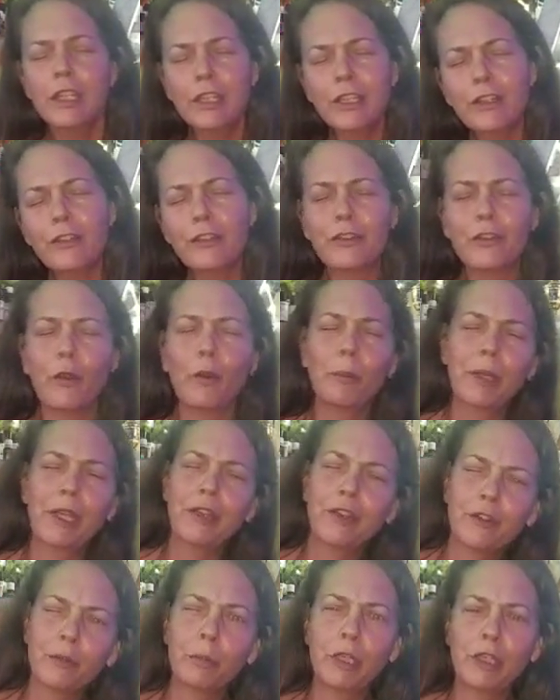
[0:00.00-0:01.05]
He's so
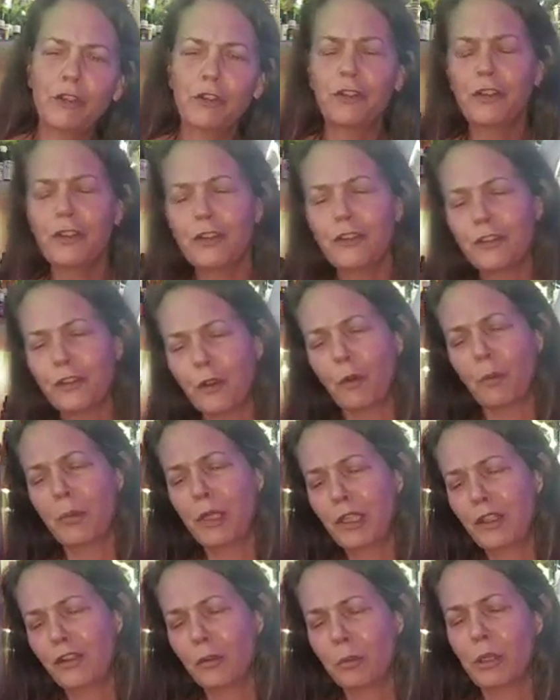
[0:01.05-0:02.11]
mean to me. She's so
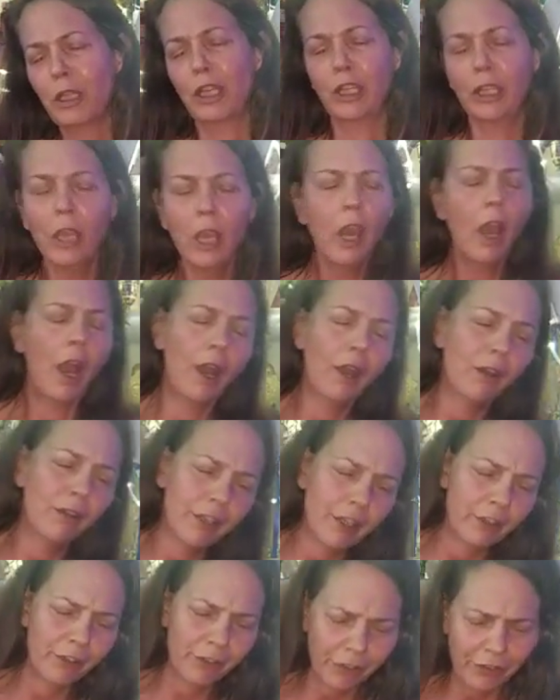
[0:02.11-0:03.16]
mean to me. I don't
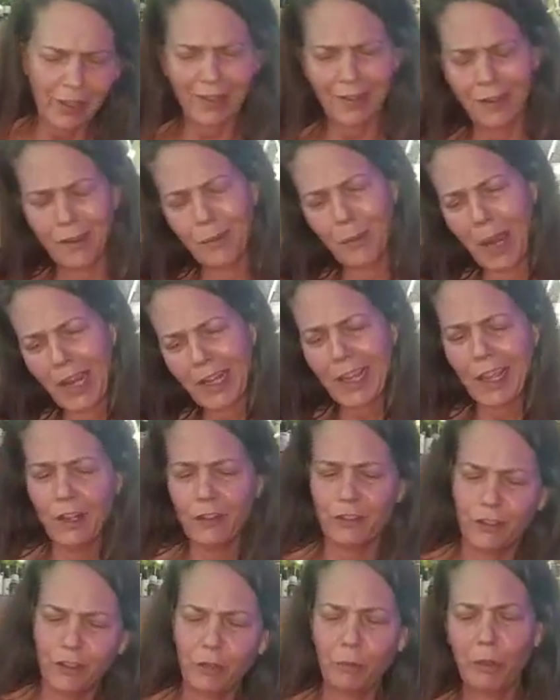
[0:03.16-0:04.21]
understand. Oh, why
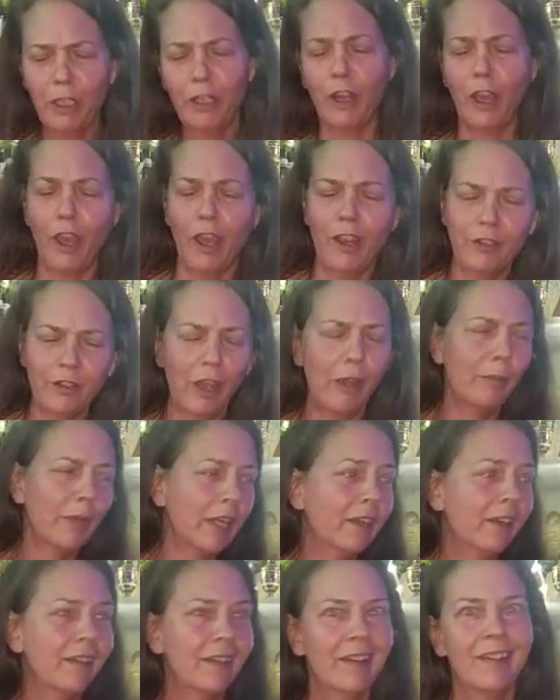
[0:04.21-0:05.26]
can't she be nice?
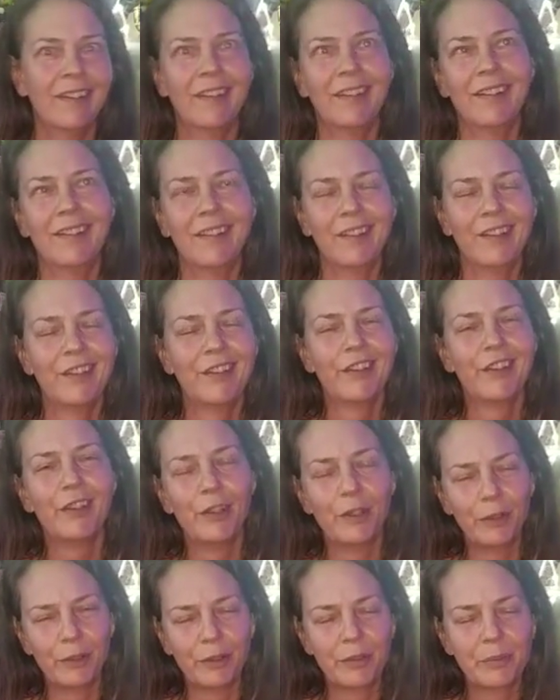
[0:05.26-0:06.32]

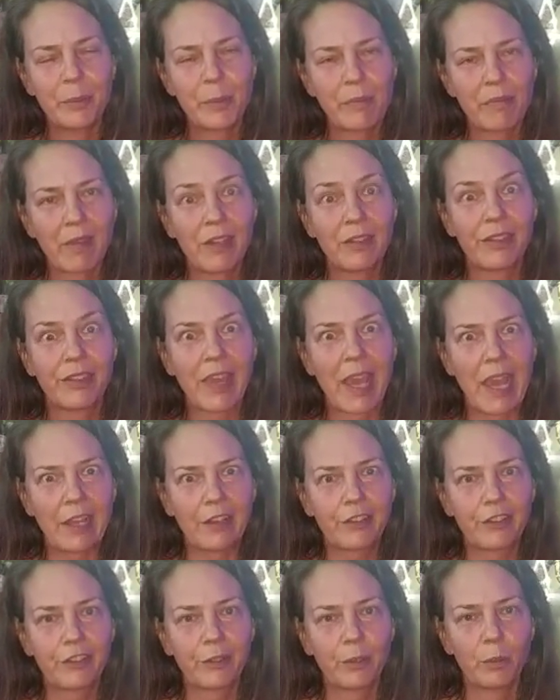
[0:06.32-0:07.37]
Dude,
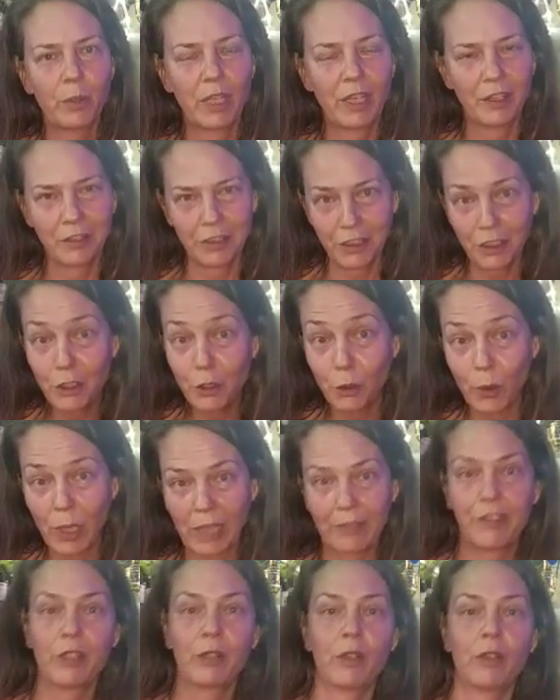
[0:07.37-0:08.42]
that's where you
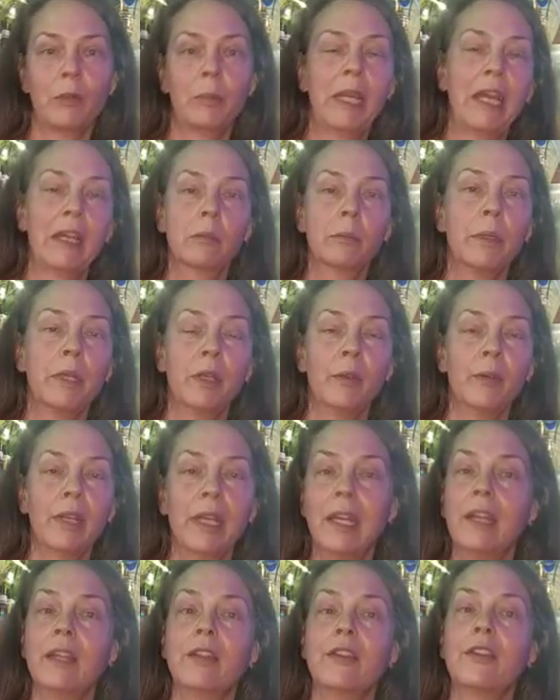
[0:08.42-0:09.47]
have to grow a backbone
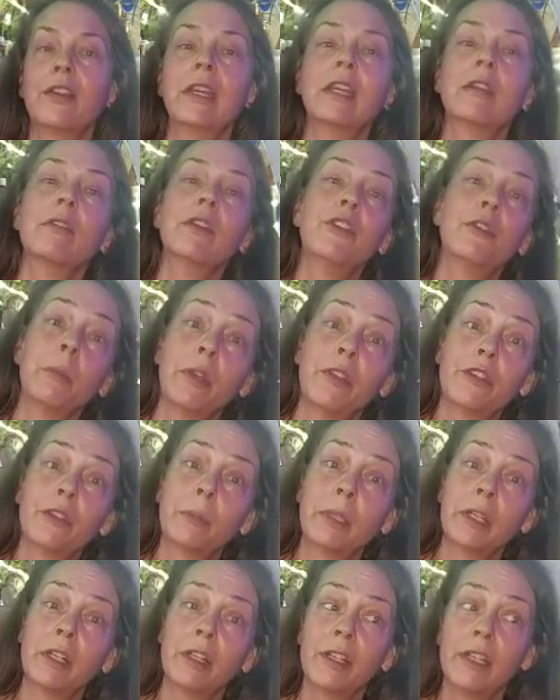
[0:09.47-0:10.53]
and take
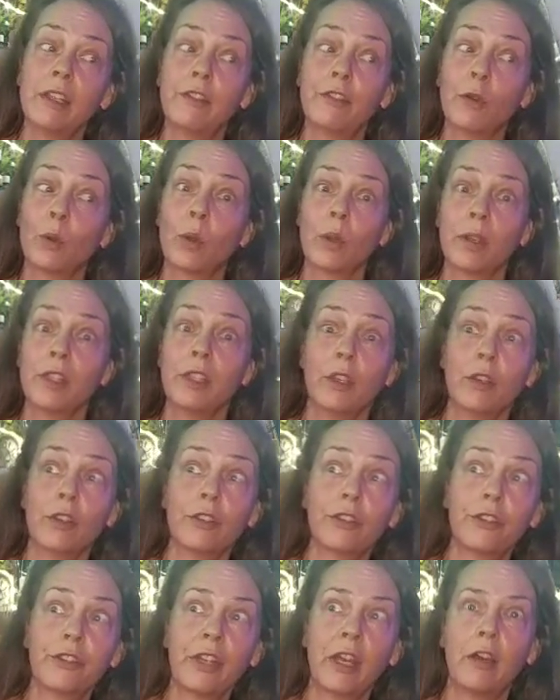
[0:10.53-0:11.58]
responsibility for
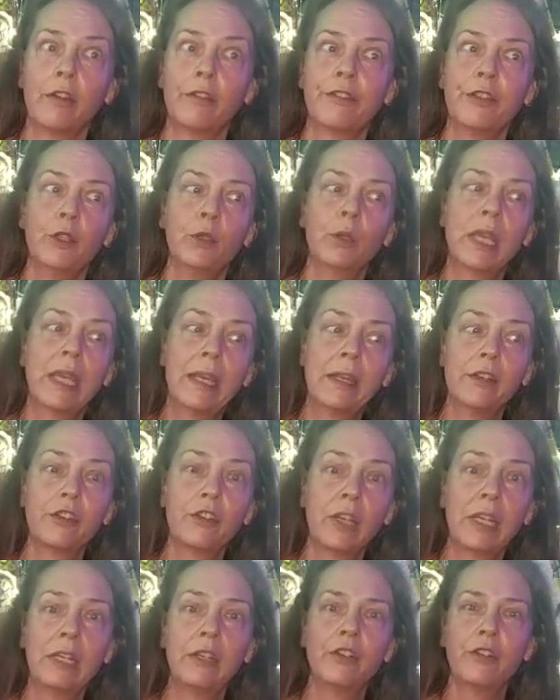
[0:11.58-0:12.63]
yourself. You can't
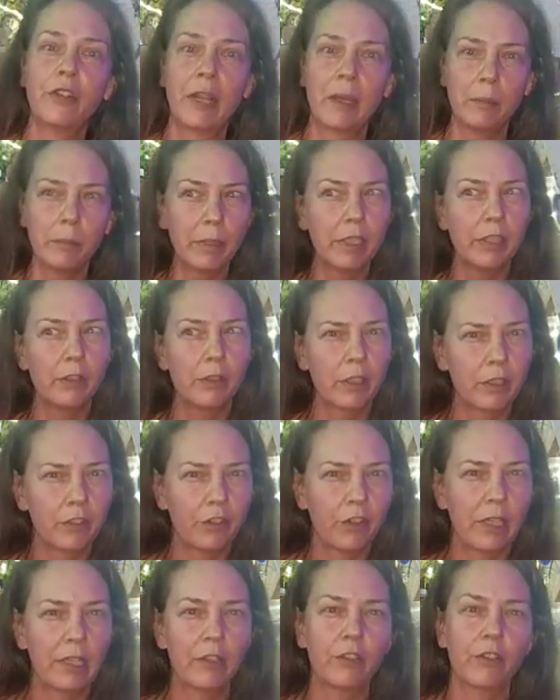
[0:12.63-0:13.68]
change them, but you can
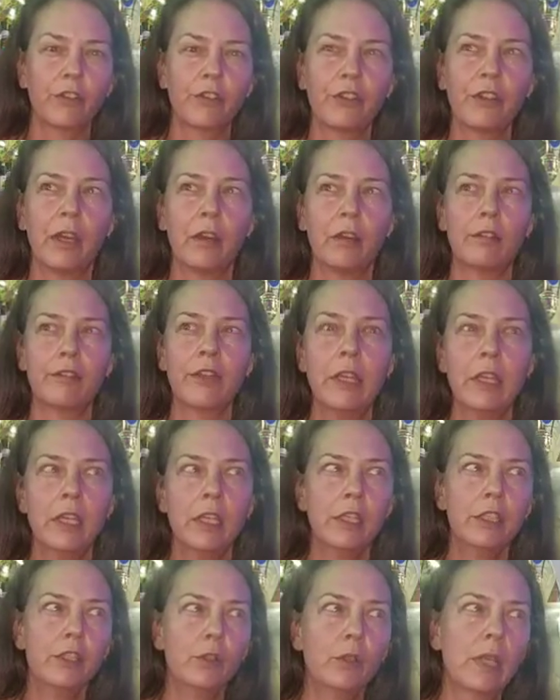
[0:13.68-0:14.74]
change yourself.
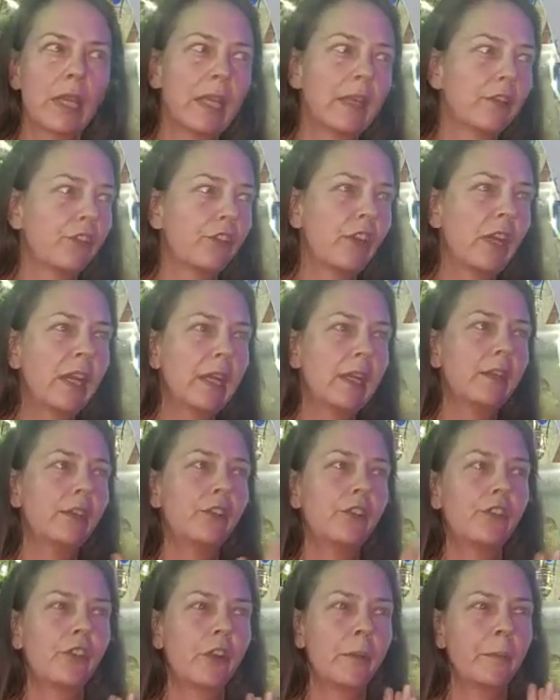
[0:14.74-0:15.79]
You can't
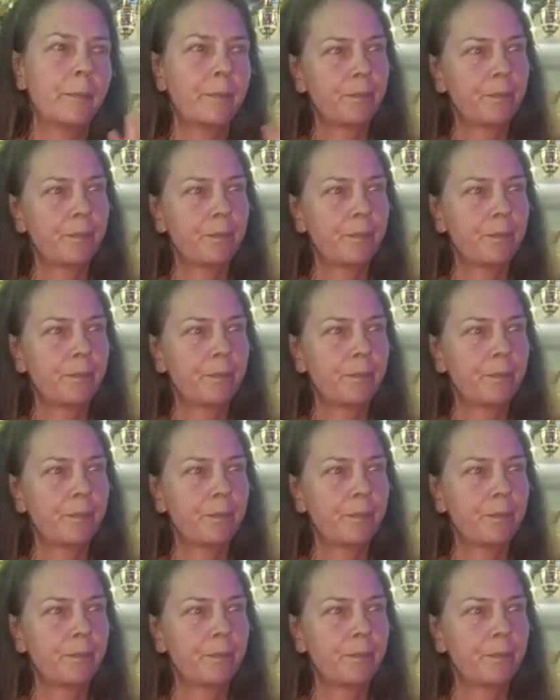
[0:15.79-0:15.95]
change